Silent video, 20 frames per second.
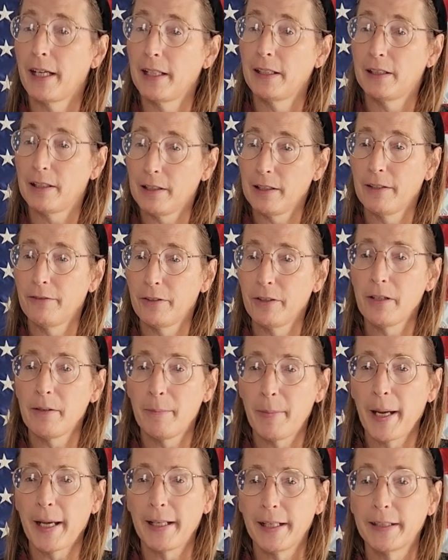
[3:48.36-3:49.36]
and deliver the
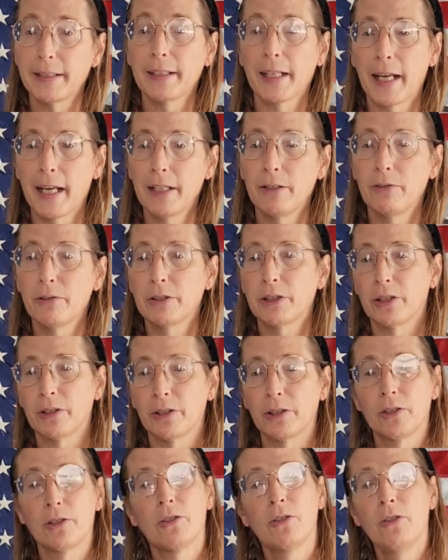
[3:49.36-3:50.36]
ballots and
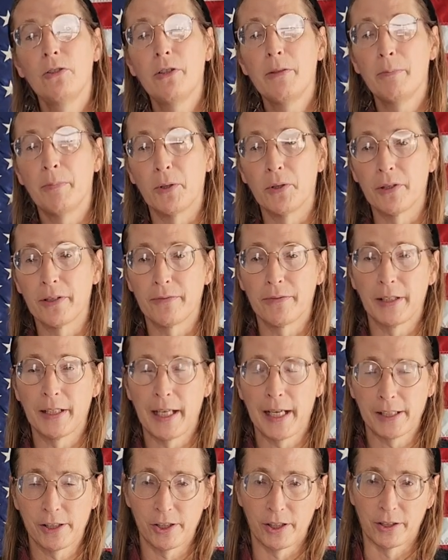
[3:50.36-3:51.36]
results to the Board of
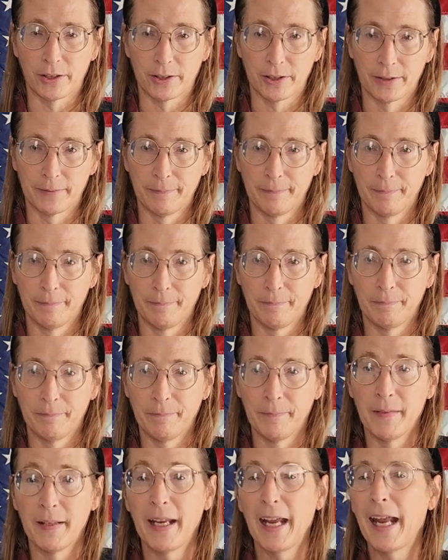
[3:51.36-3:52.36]
Elections.
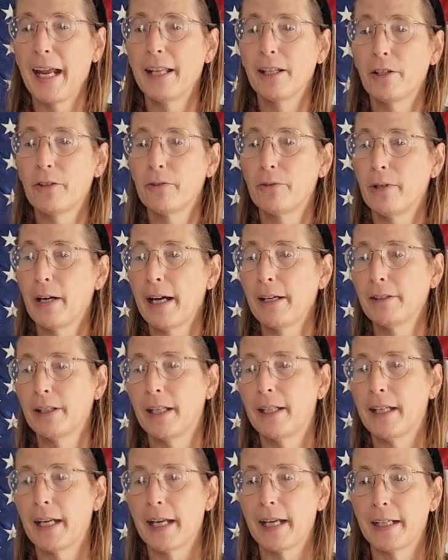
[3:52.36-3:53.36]
And throughout
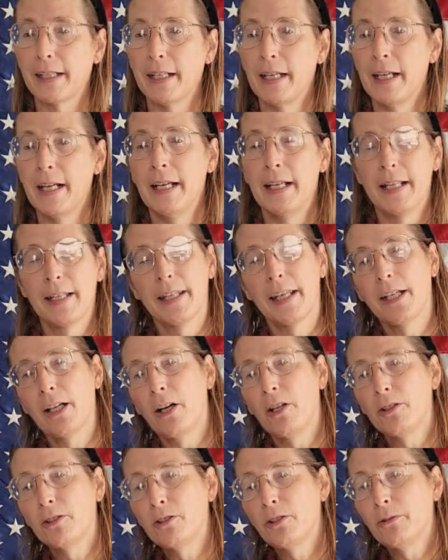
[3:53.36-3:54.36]
the day, they
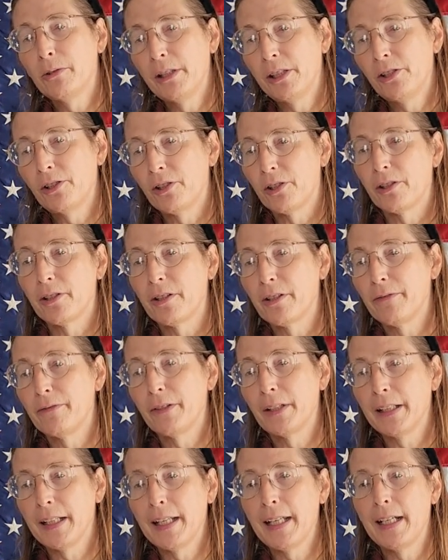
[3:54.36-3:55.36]
also ensure the
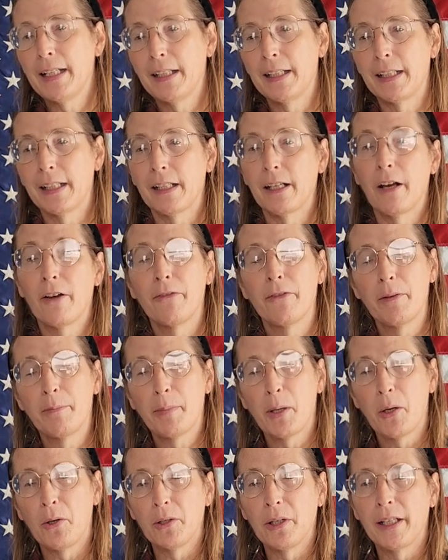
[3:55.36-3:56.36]
validity of the
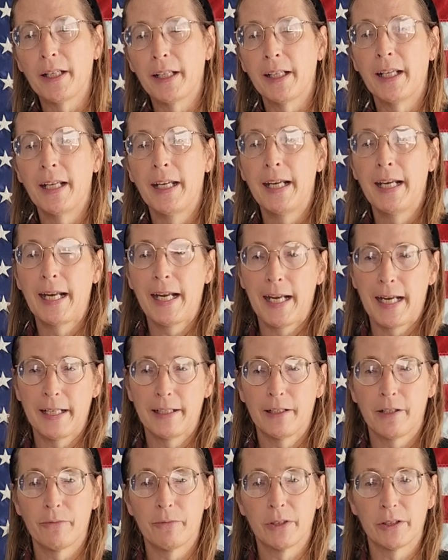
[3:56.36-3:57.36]
polling
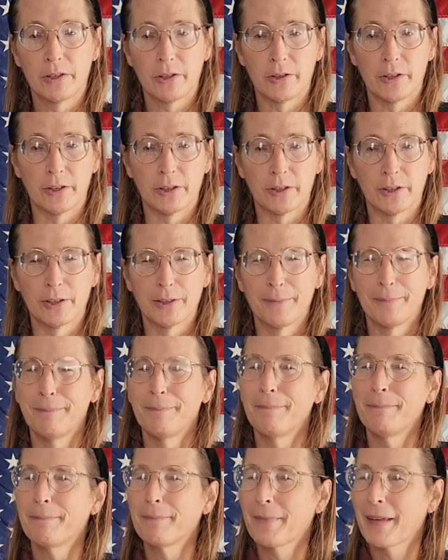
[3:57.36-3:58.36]
and the results.
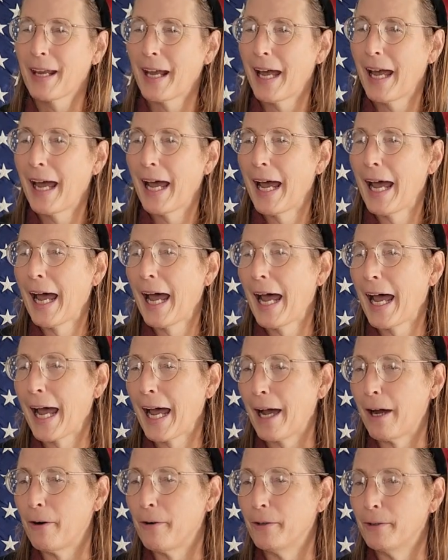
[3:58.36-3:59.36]

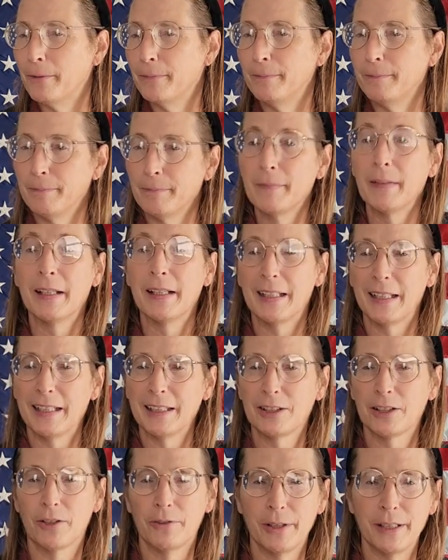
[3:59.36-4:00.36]
How?
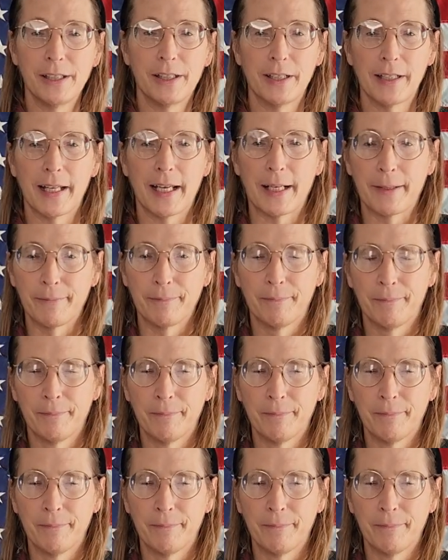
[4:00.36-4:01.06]
Let's go into that.